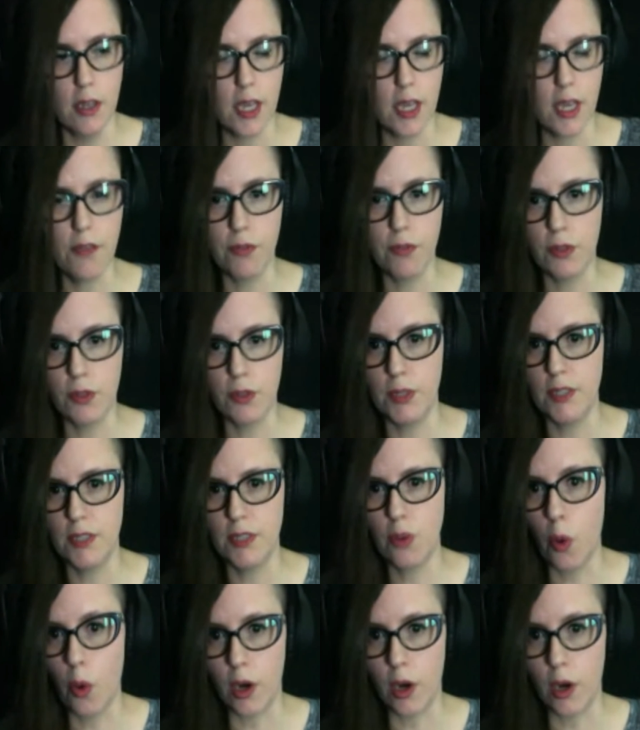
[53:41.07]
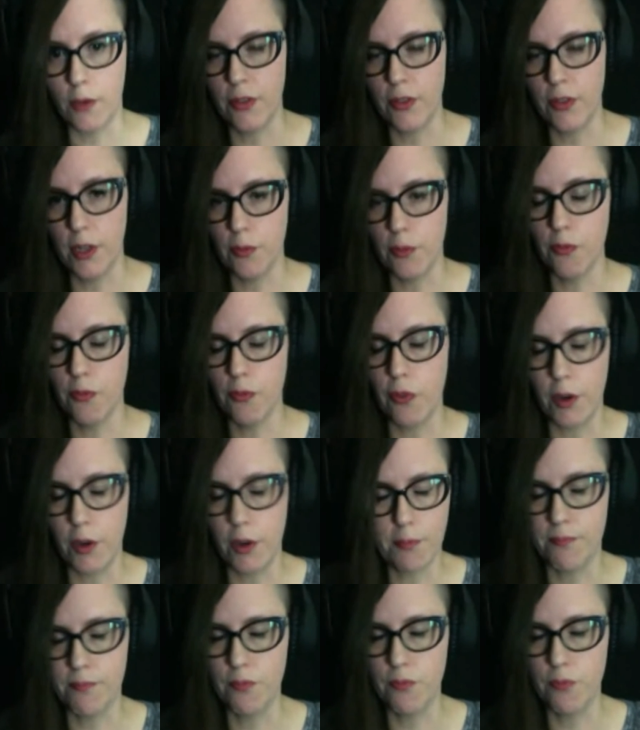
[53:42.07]
influence horror film for
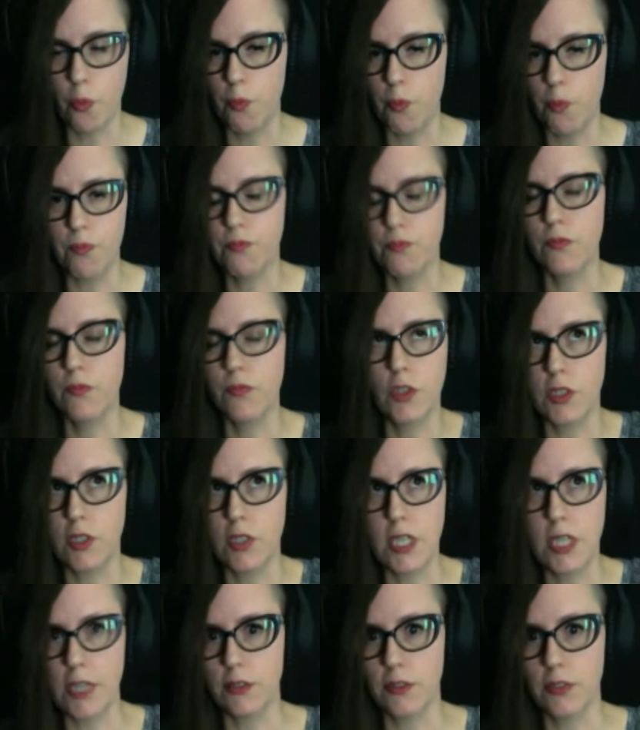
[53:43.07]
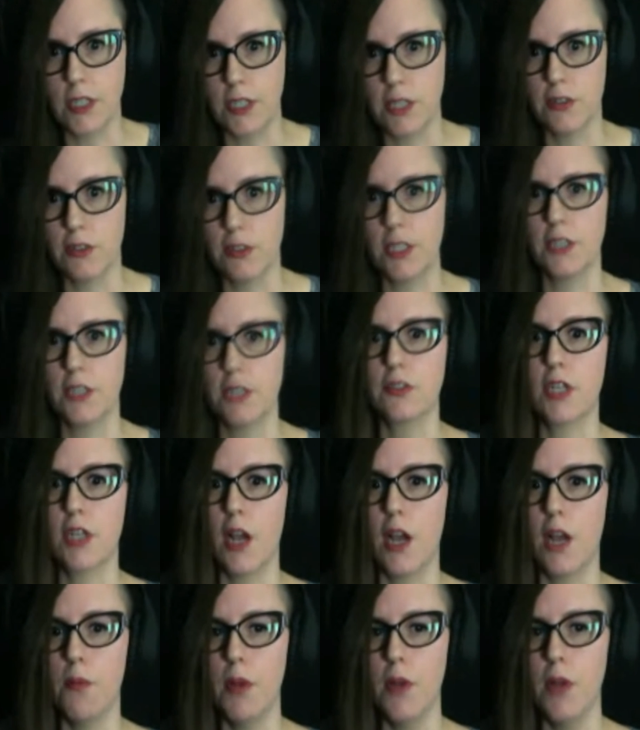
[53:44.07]
just years and years and years to
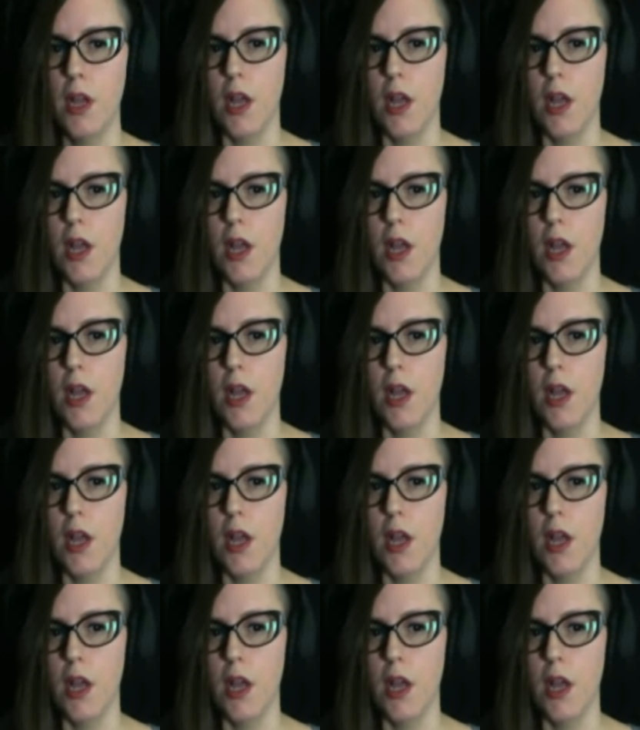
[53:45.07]
come.